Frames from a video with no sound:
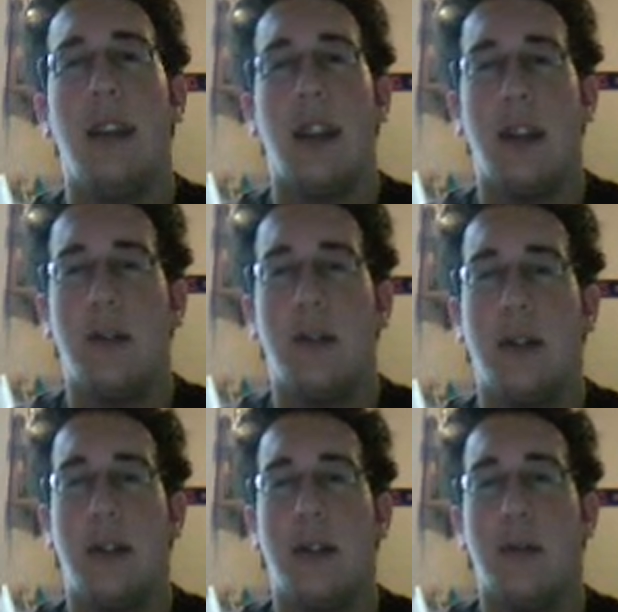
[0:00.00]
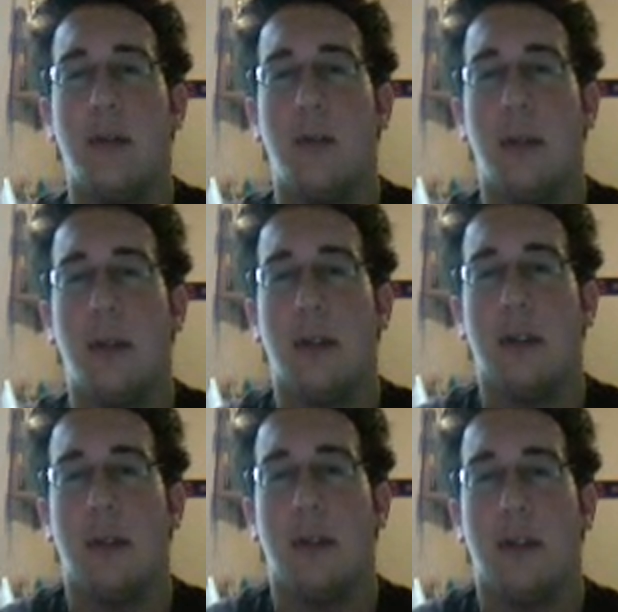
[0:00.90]
I thought this is what the Wiimote was
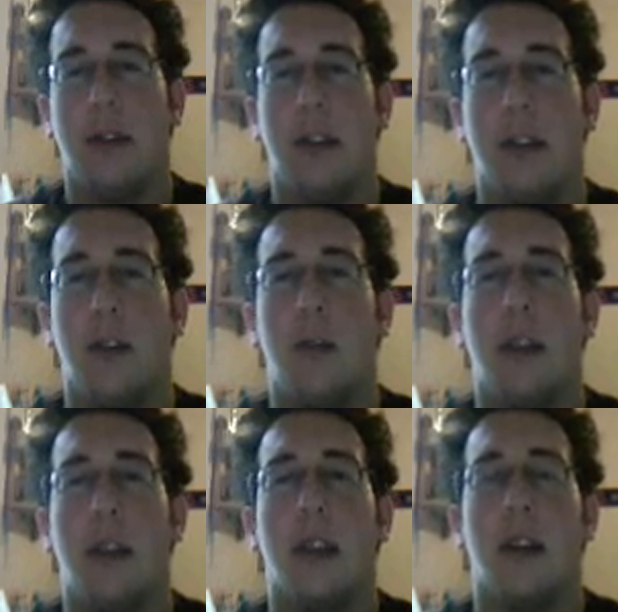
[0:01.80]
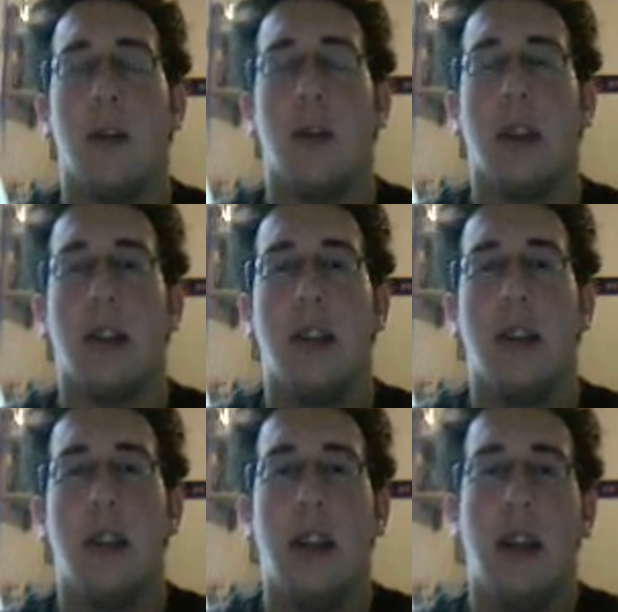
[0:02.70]
supposed to do, but oh well.
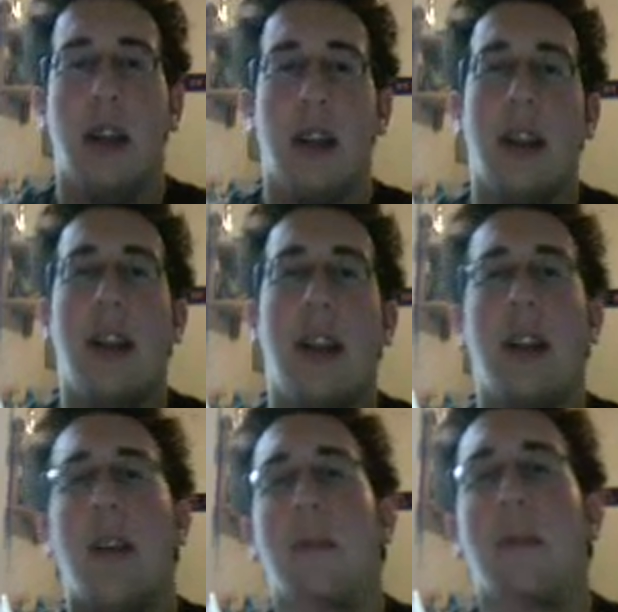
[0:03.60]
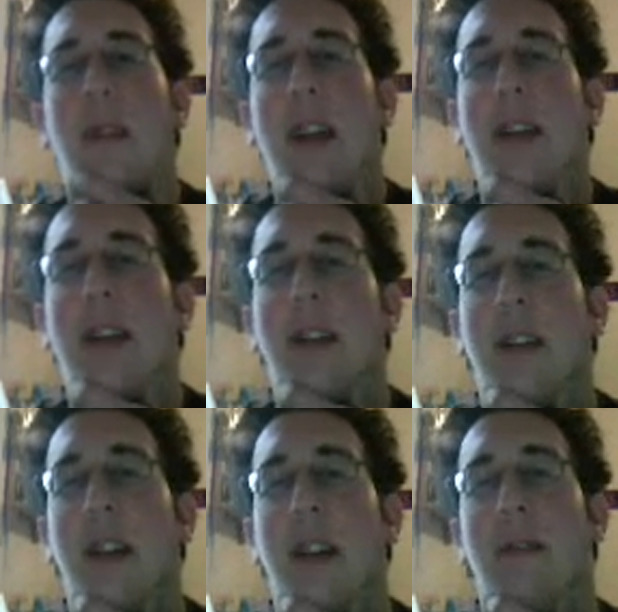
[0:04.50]
I'm really actually
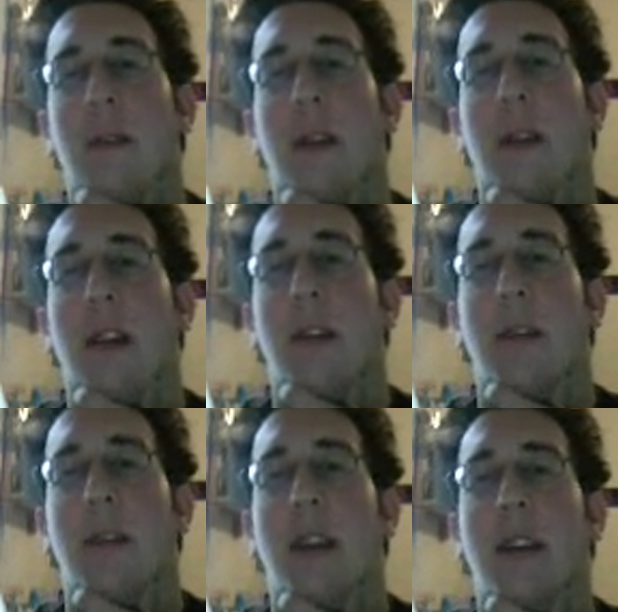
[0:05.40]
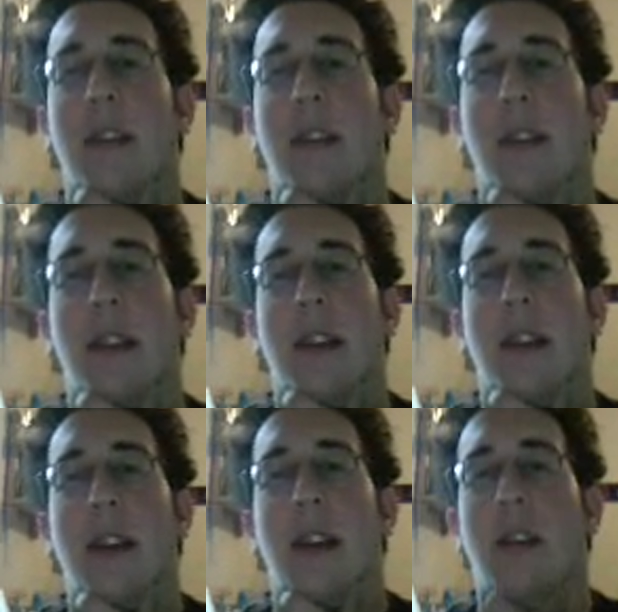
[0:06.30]
excited for it though, because
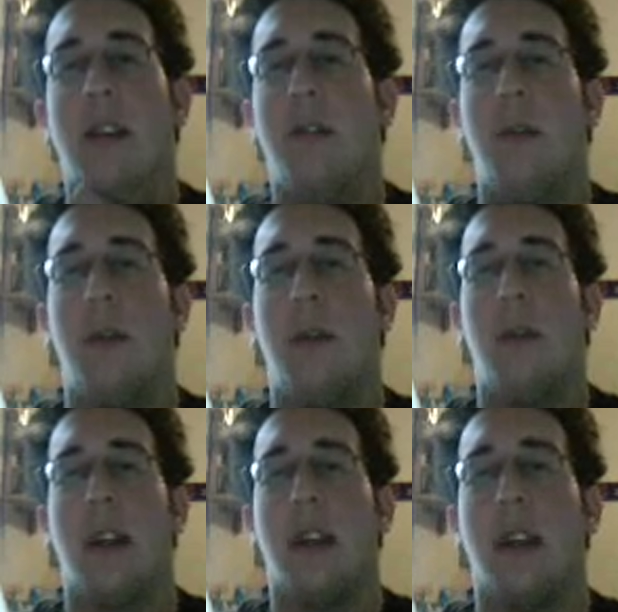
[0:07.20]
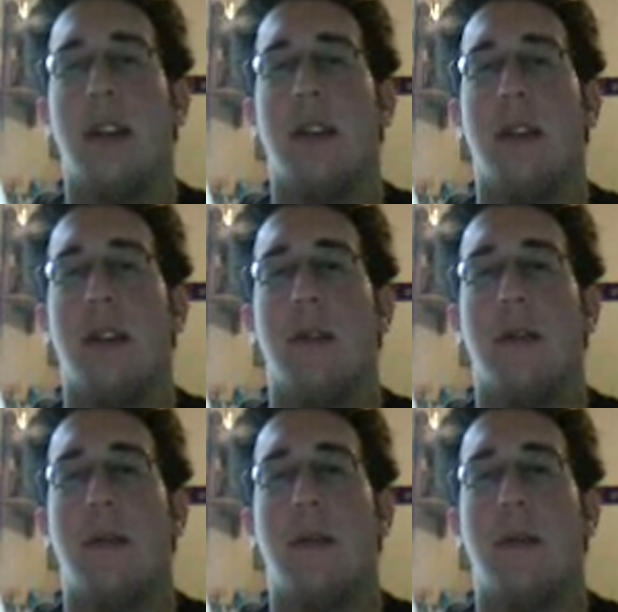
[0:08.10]
it'll do what we wanted it to do.